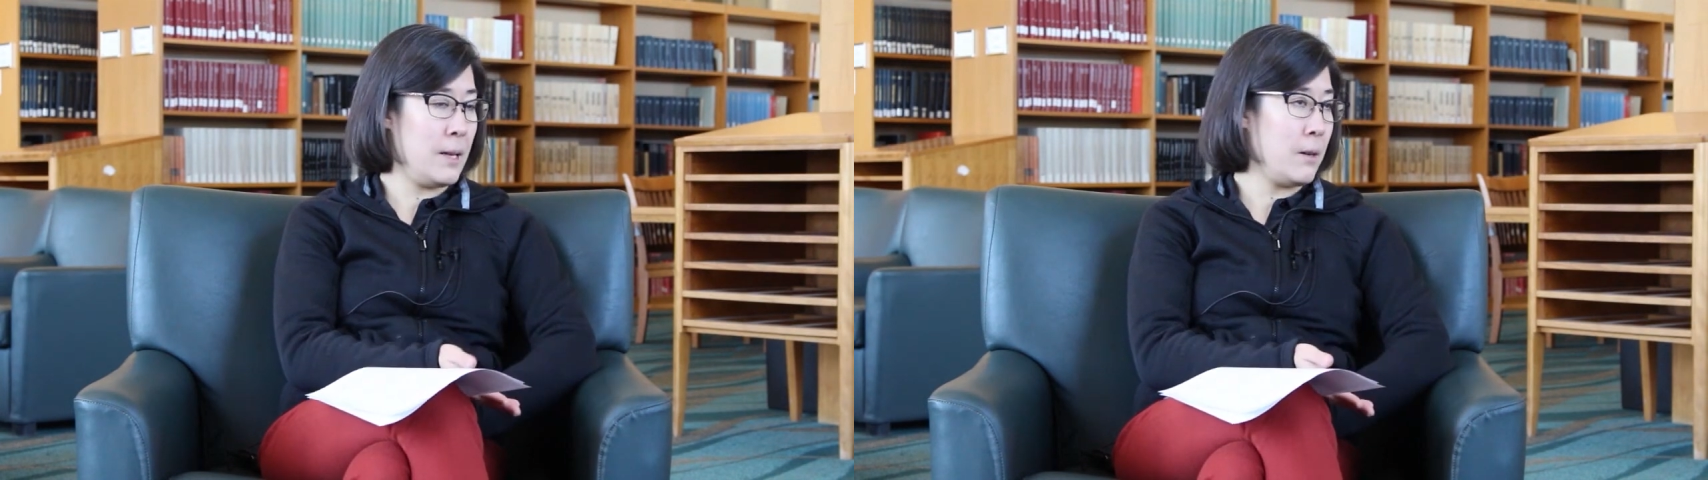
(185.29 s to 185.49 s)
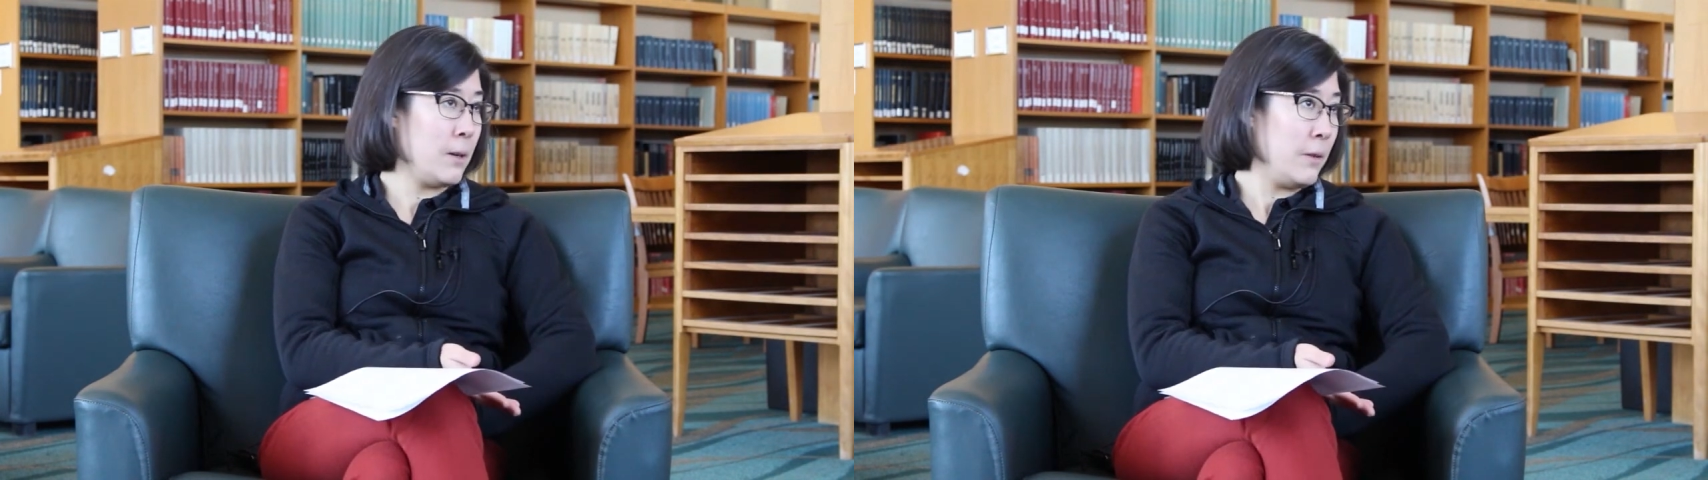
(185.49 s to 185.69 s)

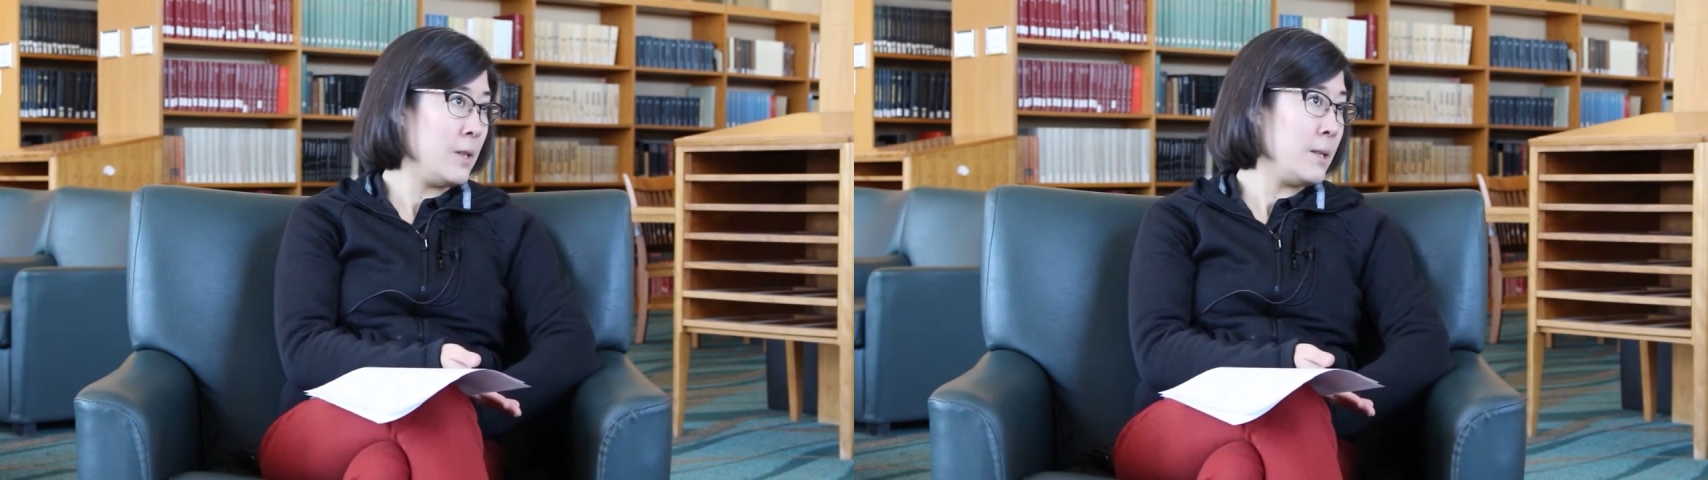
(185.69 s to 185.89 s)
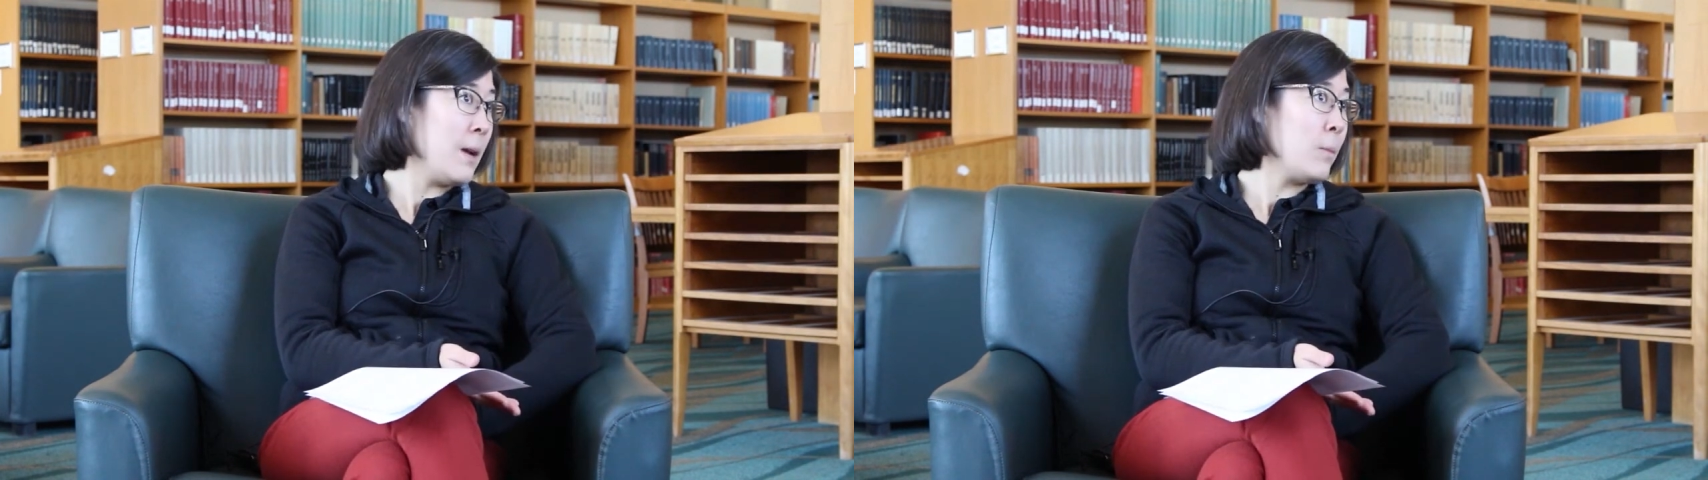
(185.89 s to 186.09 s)
iterative
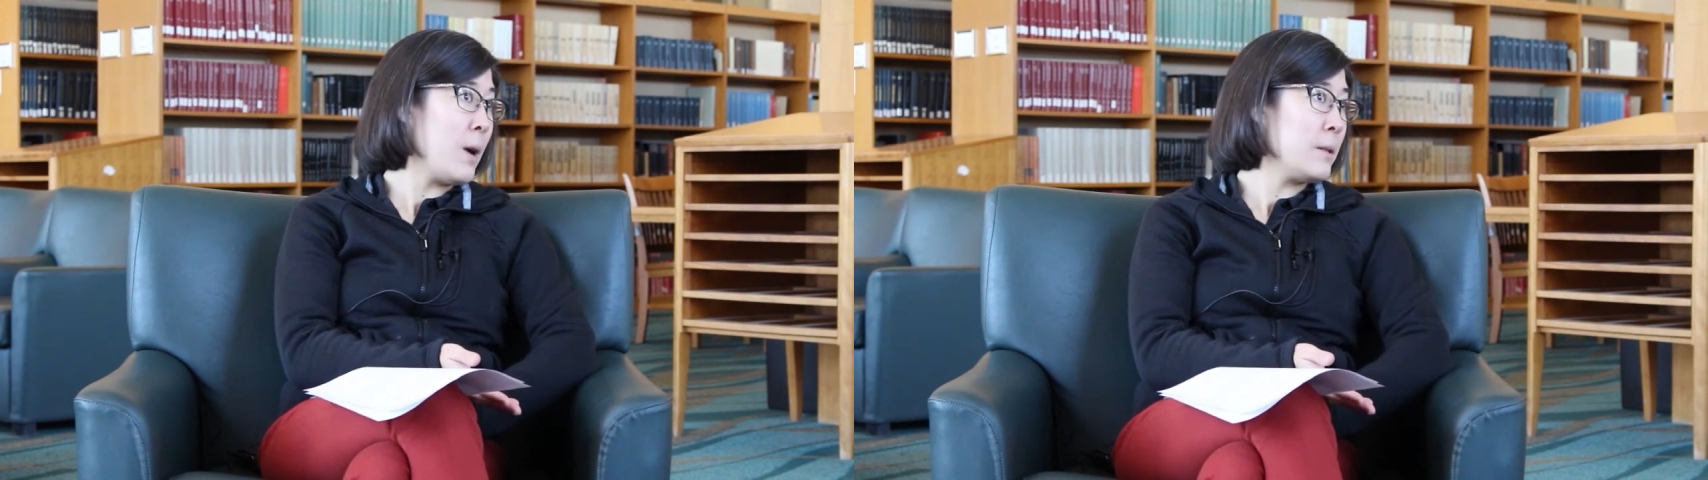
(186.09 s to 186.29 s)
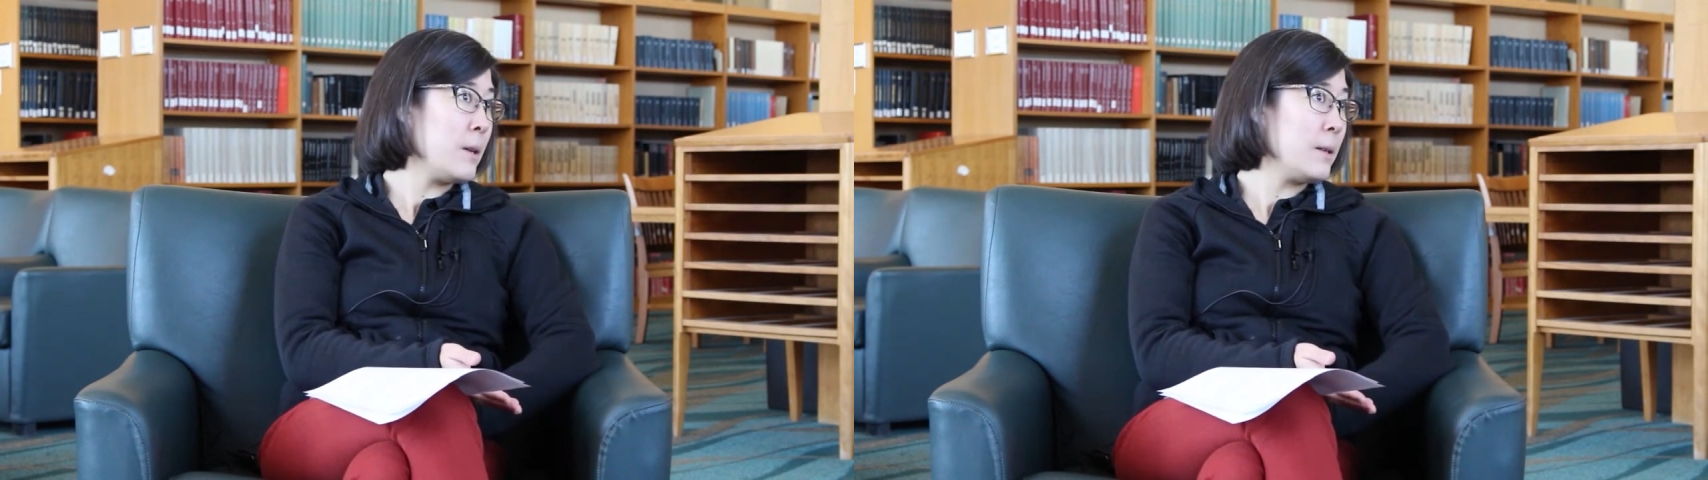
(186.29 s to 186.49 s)
design
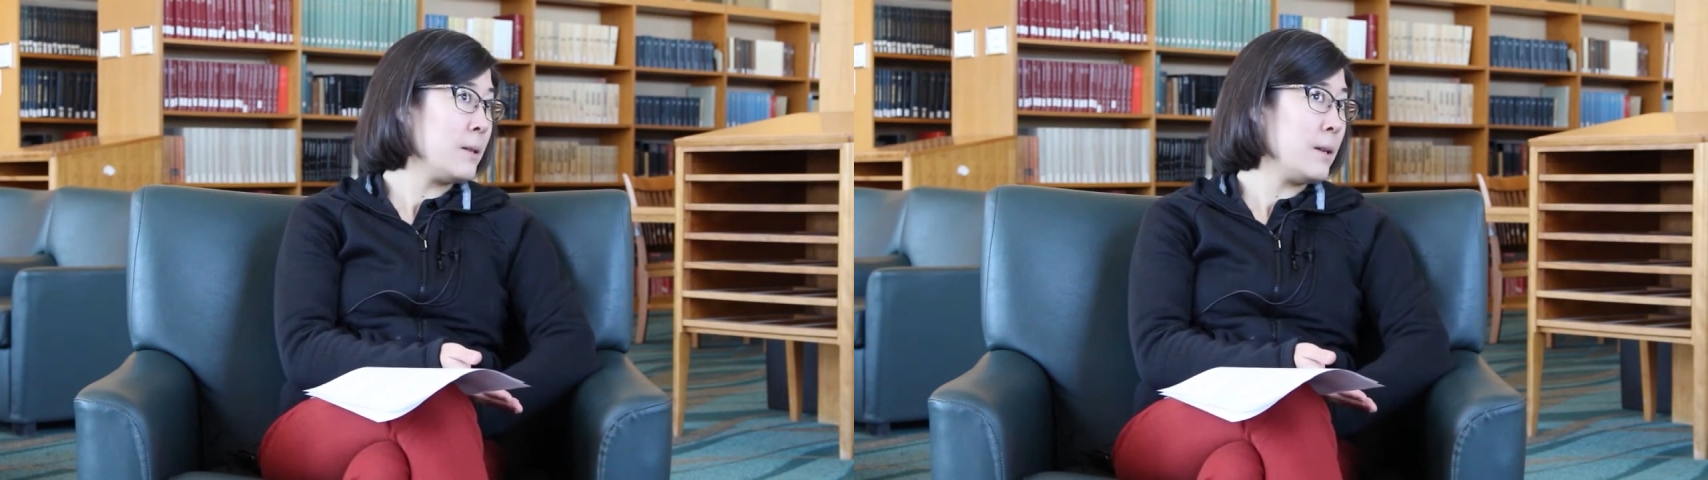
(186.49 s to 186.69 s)
process